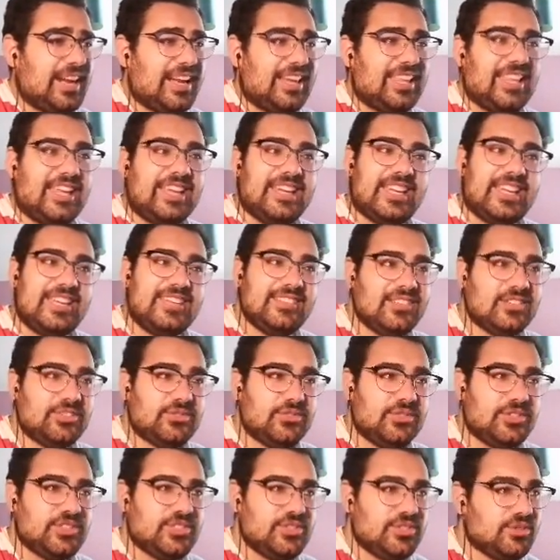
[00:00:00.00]
I like his
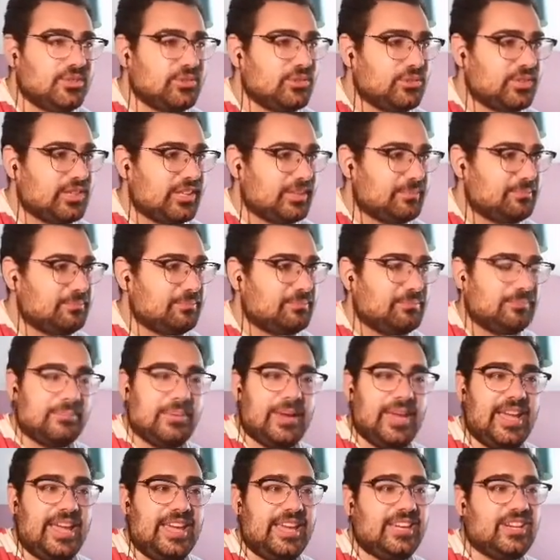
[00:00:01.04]
outfit too, that
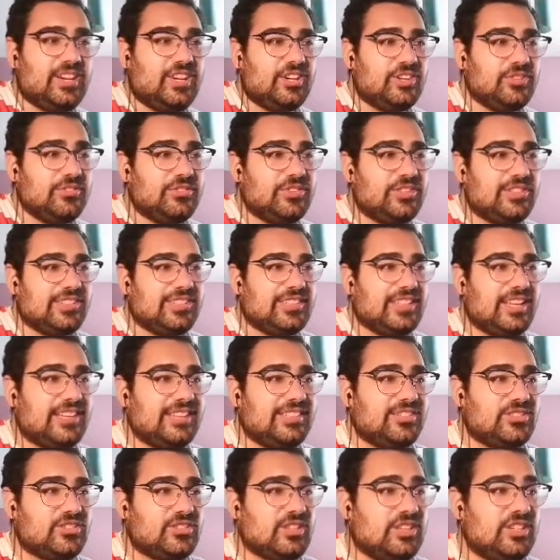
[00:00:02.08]
pink
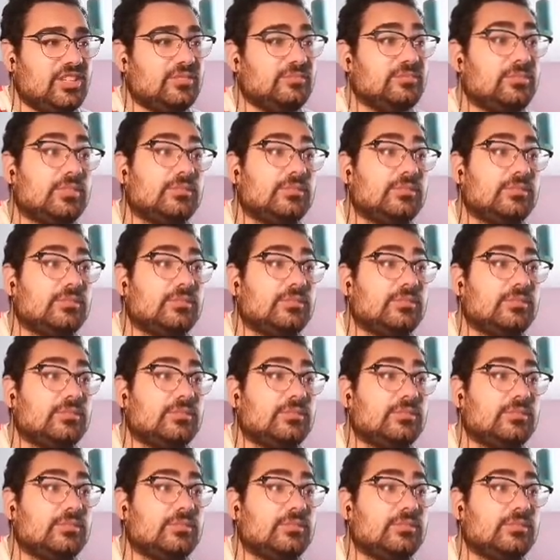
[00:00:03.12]
oversized shirt.